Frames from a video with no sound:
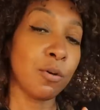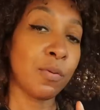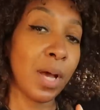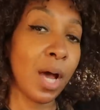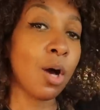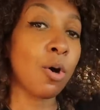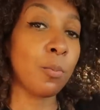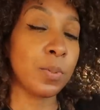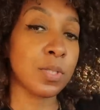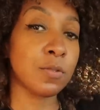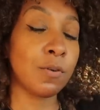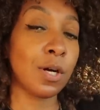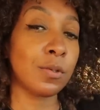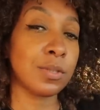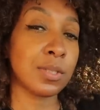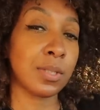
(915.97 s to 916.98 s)
of help as
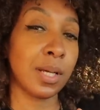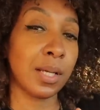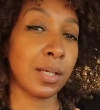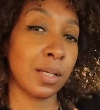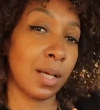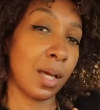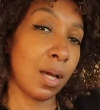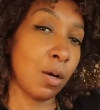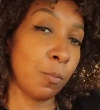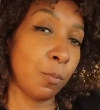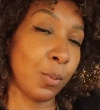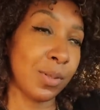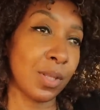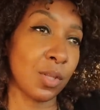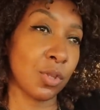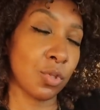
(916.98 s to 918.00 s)
far as like help
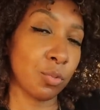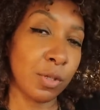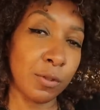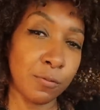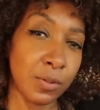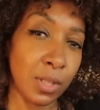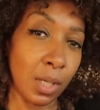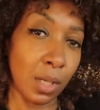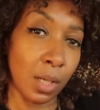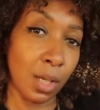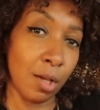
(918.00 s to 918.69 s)
with thrifting.